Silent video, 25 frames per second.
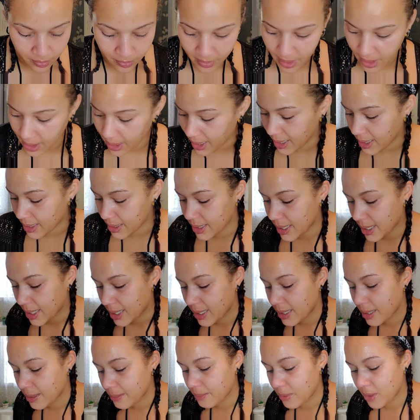And I
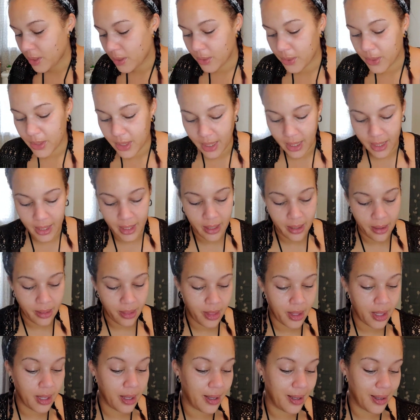am using
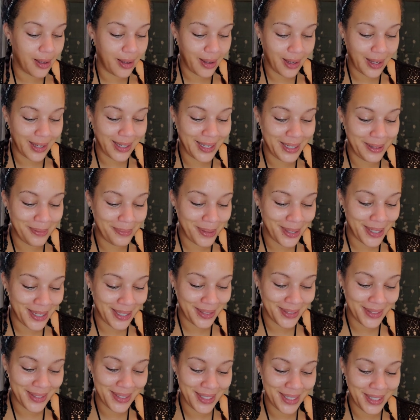the, I can't
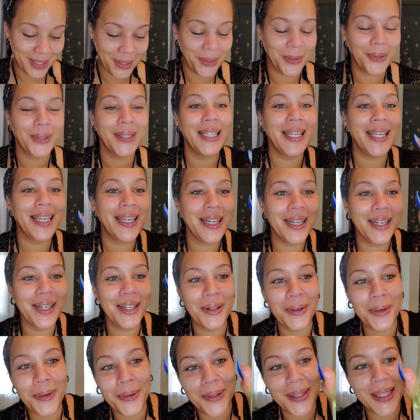pronounce it,
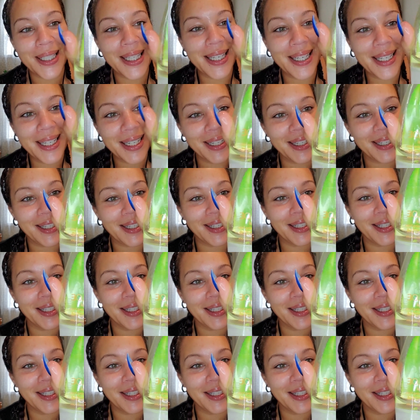Holika.